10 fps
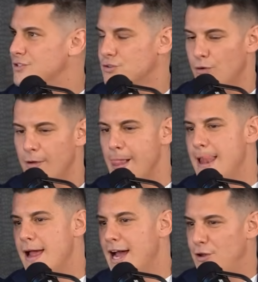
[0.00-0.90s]
So
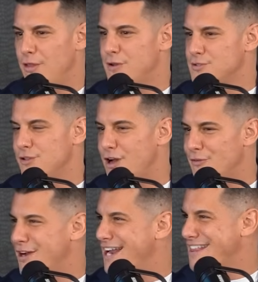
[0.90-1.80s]
I know that was a lot right